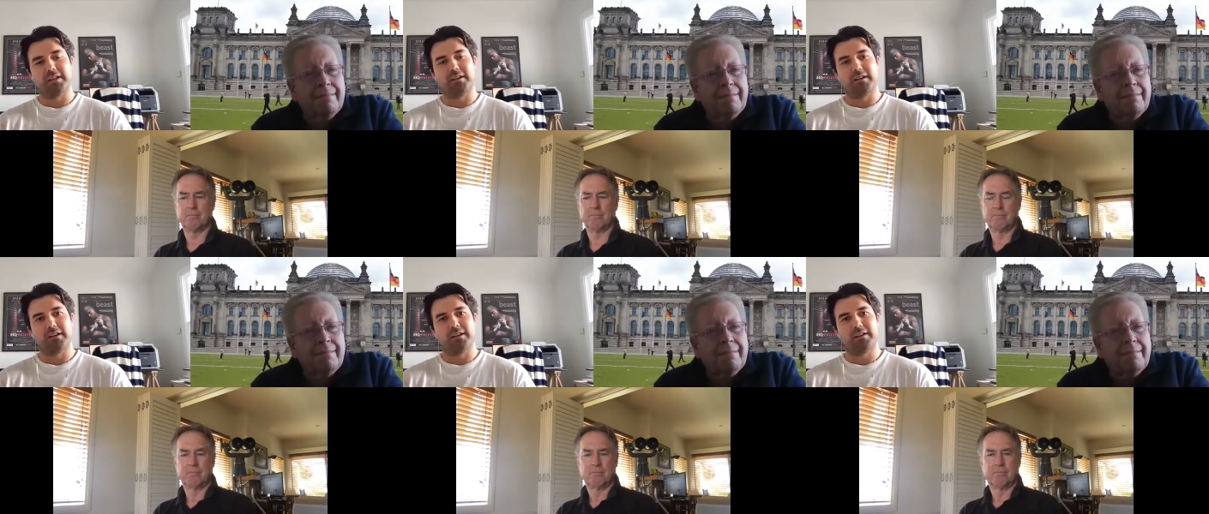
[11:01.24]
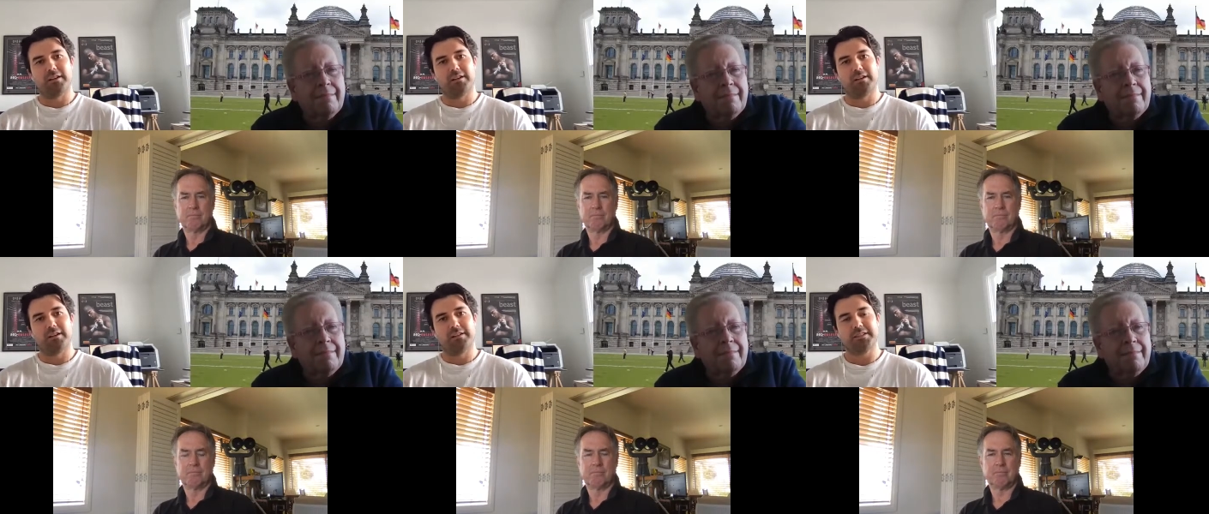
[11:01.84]
Speaker 1: a, a,
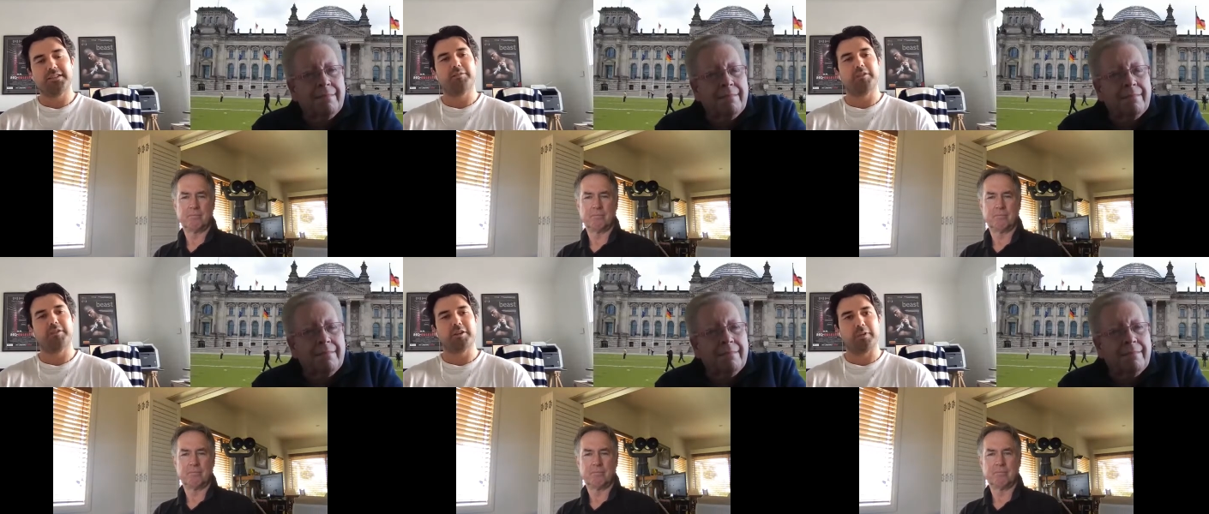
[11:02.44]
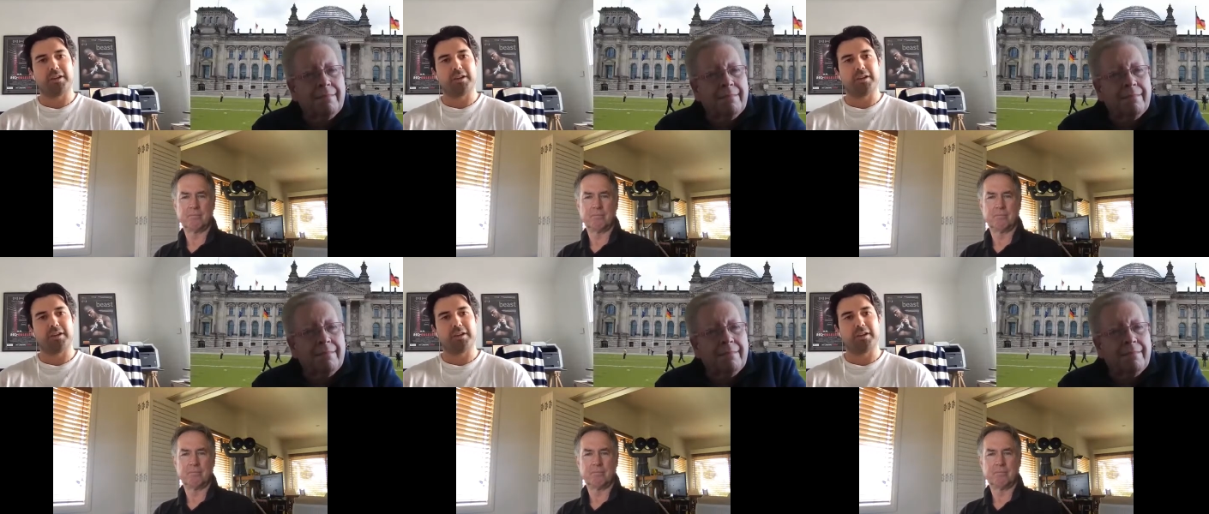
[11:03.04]
a significant amount